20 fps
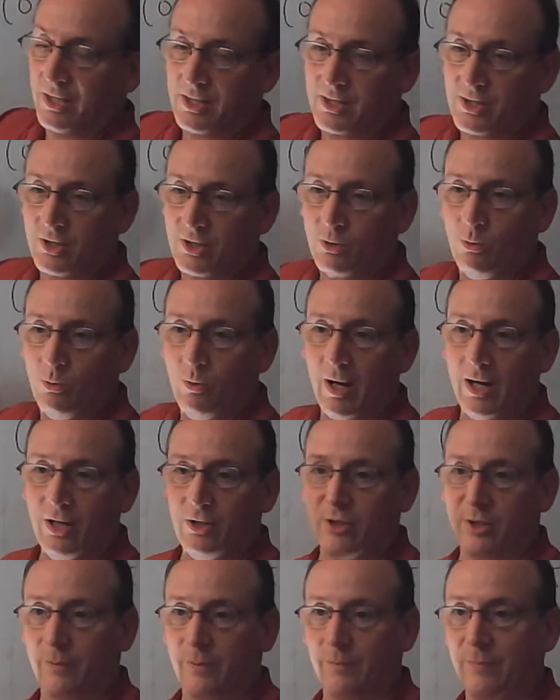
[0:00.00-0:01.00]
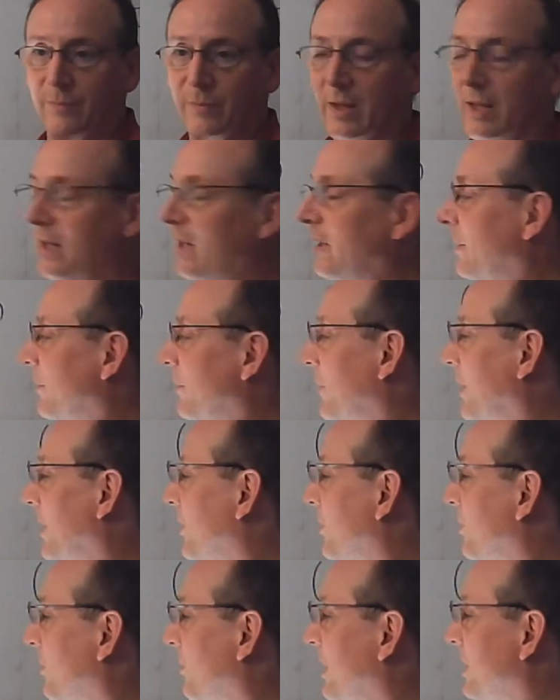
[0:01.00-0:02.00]
this equation. The
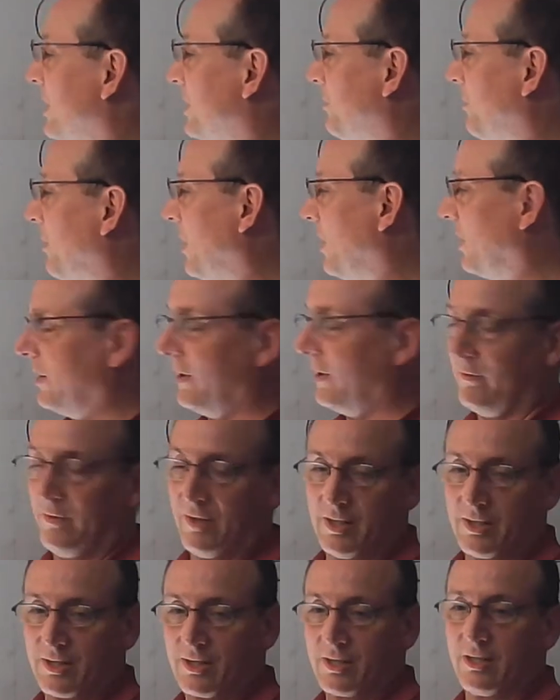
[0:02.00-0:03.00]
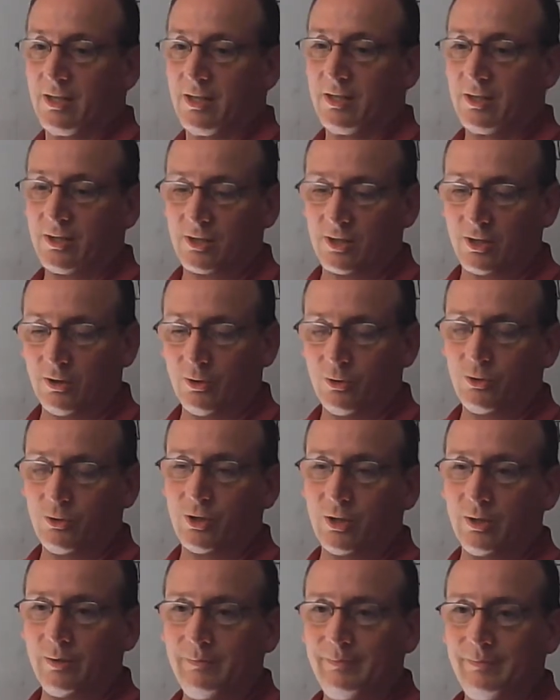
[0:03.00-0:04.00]
3 is part of this
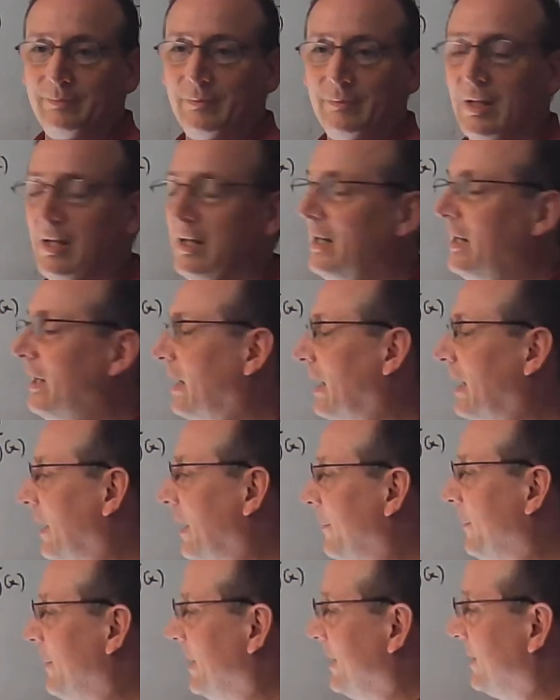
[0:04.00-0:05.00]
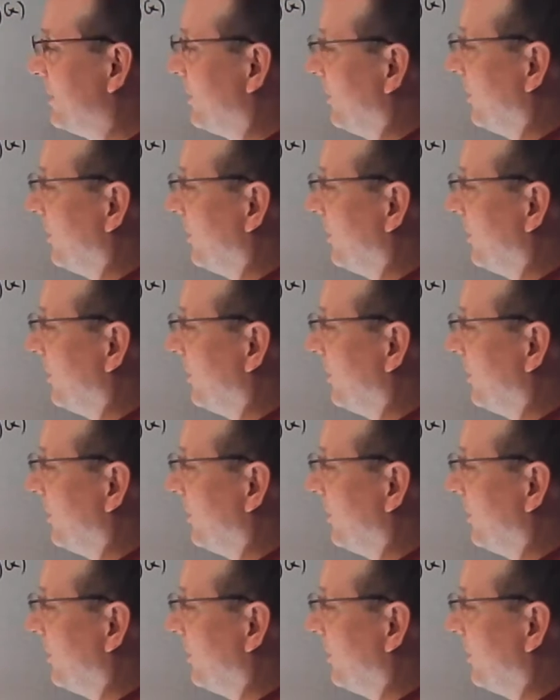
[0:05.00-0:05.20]
solution. But so